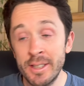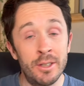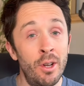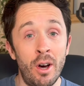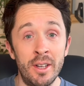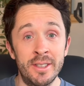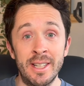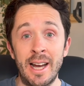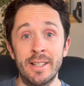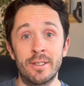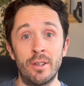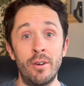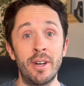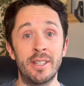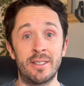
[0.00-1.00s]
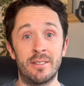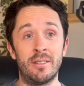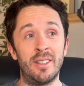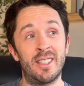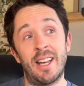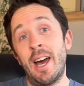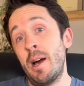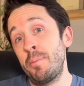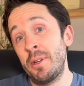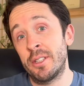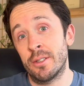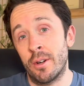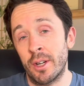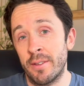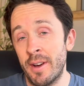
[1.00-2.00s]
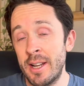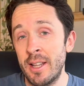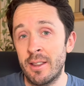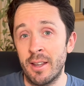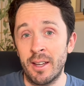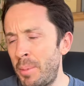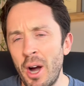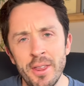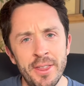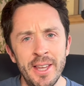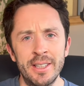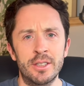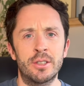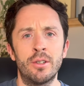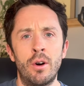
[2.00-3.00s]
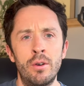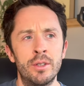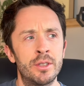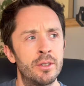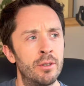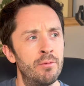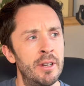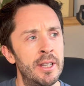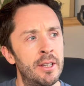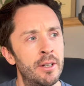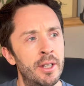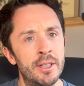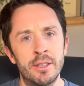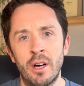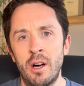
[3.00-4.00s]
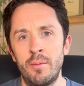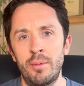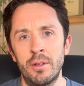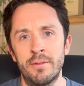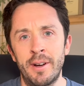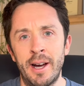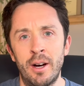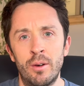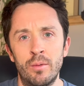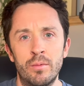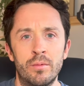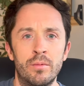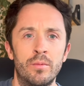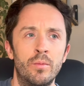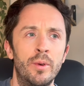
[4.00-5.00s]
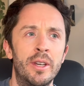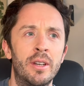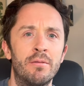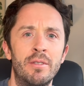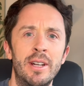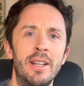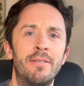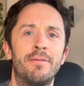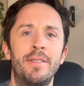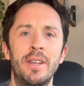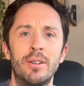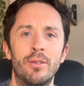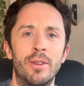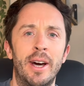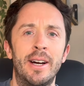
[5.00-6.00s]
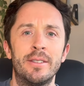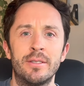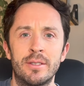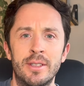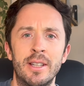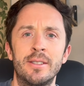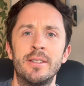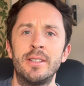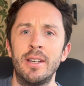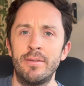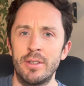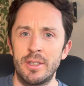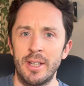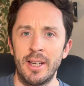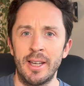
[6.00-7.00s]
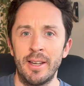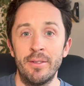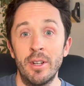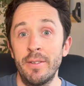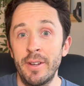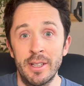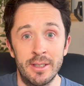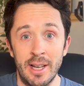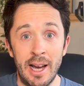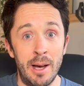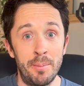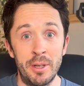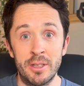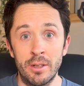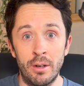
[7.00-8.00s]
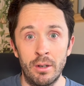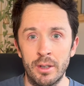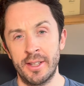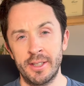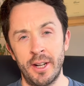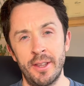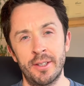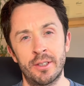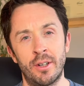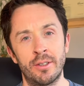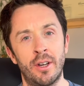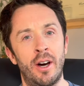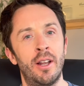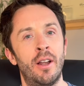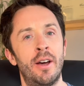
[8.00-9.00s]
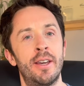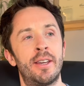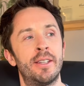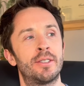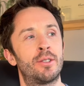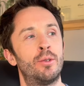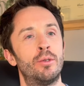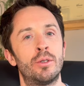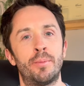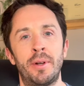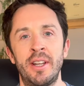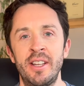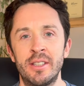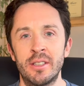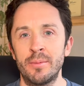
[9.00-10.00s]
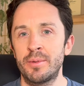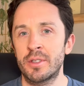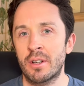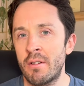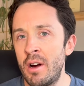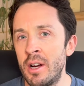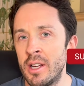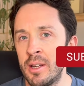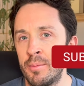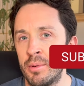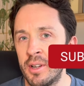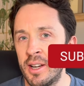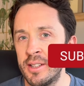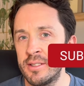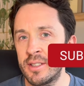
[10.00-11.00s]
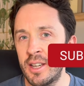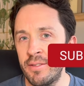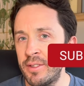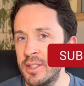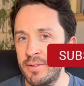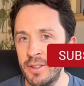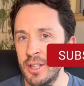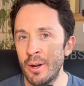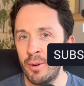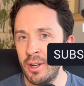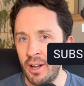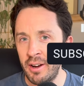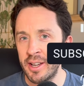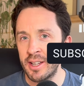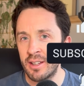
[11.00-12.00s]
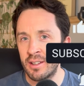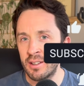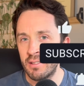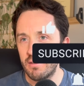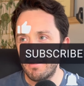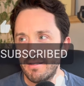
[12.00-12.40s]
it's not a sad song, it's a, it's a happy song, if anything. But I think songs are a really good example of how we can really feel that sensitivity, even if it's a happy song. There's another song that I like, it's called Please Subscribe and Give This Video a Like.